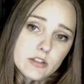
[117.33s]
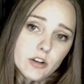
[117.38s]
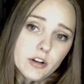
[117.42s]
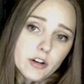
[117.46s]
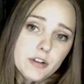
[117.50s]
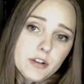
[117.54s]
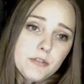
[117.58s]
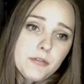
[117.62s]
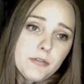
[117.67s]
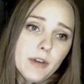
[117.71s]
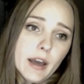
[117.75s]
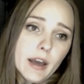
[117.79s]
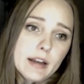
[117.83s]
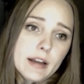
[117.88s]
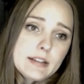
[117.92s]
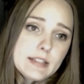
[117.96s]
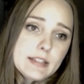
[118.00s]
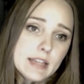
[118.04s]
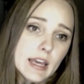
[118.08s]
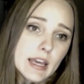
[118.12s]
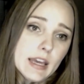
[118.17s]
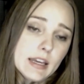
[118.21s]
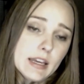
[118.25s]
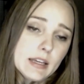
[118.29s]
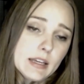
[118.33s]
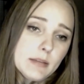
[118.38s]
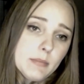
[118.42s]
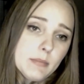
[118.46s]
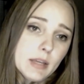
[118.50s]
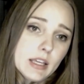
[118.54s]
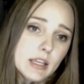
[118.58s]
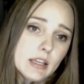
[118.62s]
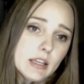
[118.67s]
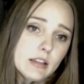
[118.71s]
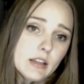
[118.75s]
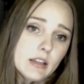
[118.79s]
are in fact gay,
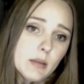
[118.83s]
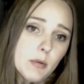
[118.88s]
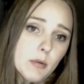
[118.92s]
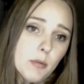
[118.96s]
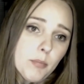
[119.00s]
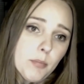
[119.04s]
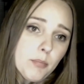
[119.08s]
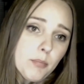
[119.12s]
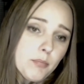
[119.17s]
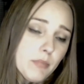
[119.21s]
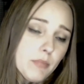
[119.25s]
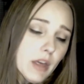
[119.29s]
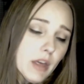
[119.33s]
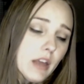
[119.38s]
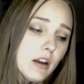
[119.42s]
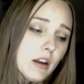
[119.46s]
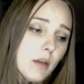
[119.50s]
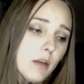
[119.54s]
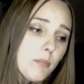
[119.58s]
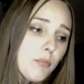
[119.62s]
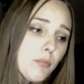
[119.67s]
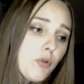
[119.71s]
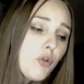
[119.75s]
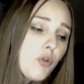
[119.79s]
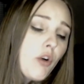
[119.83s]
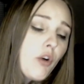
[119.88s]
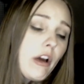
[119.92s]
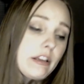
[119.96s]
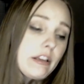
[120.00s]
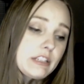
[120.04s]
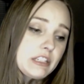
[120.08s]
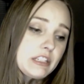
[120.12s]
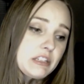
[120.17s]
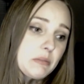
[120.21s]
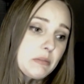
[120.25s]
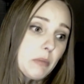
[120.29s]
making them a, an
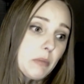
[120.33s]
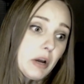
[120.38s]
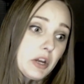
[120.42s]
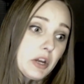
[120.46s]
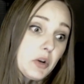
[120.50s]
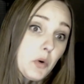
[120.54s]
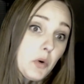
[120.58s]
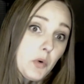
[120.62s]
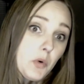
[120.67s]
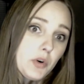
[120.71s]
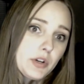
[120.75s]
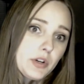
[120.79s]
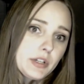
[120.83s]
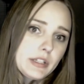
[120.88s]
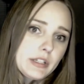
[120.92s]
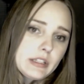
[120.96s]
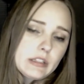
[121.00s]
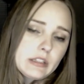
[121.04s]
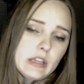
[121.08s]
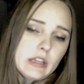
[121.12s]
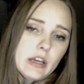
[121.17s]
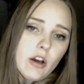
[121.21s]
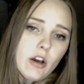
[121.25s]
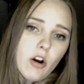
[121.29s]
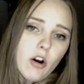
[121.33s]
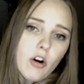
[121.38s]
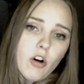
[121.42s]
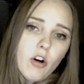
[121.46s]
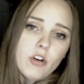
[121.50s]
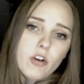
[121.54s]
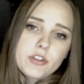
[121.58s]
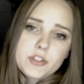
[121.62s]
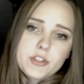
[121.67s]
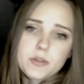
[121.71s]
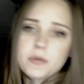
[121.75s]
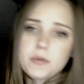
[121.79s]
oppressed minority, they are
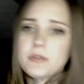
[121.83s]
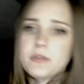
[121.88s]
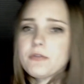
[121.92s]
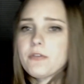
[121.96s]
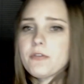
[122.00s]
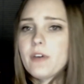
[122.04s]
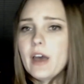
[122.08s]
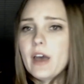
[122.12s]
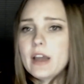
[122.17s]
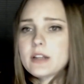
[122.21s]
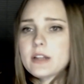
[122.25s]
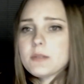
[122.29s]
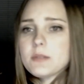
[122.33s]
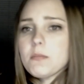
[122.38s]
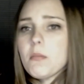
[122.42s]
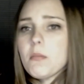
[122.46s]
also in fact